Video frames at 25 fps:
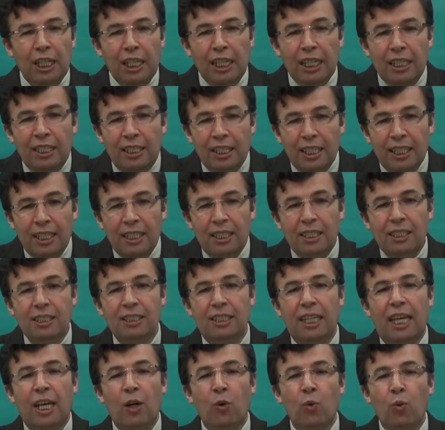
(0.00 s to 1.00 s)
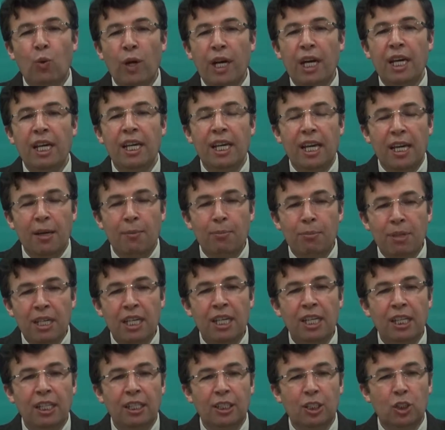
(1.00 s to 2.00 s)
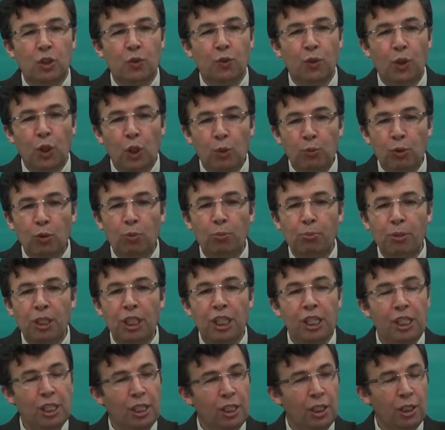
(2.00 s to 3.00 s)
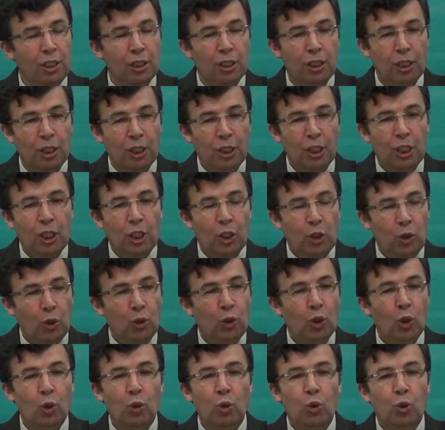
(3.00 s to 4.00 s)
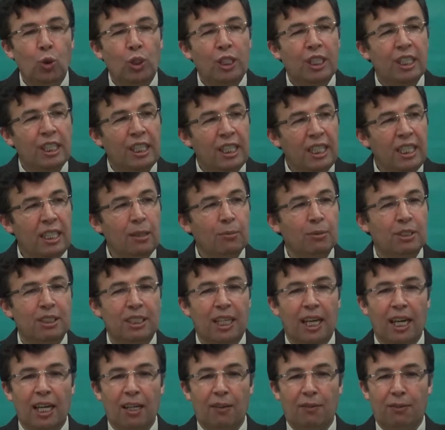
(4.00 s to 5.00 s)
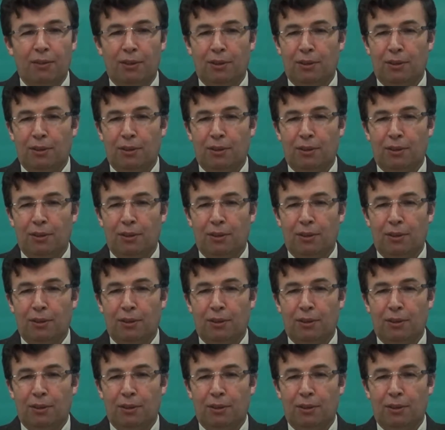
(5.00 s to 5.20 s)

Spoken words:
It is a way, a means for human being, to clean himself,